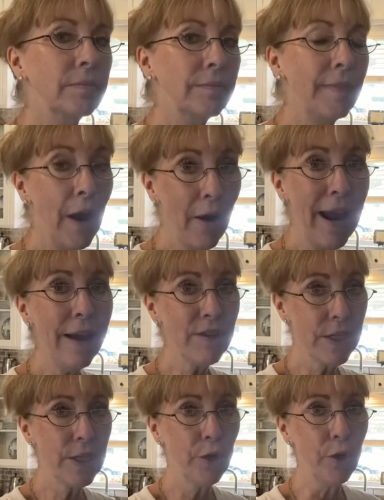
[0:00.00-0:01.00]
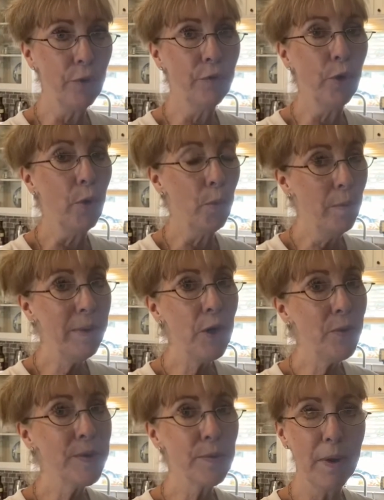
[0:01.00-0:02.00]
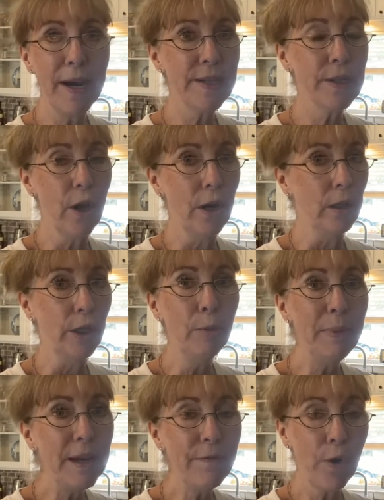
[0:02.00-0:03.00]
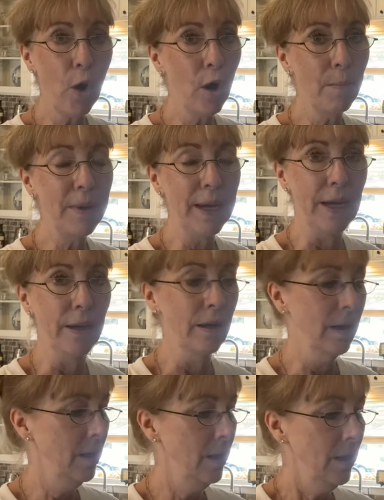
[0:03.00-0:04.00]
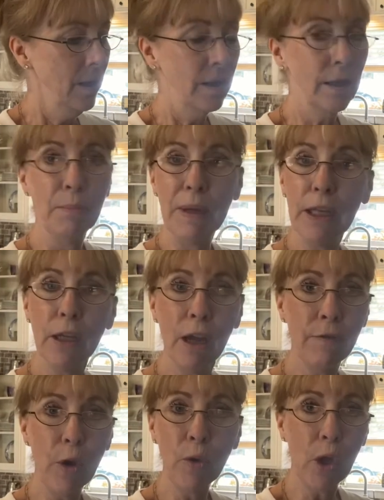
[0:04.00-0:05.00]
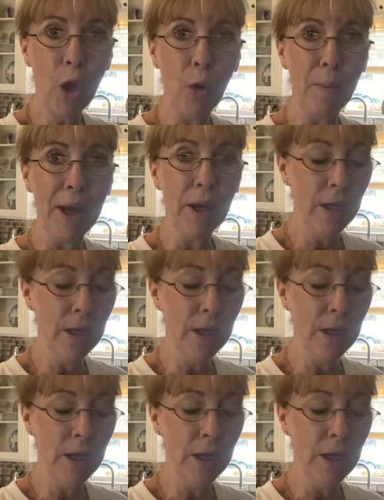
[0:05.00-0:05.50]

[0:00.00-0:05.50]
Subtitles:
Now I have to tell you, for a woman who was raised on a little bitty farm in the middle of Oklahoma,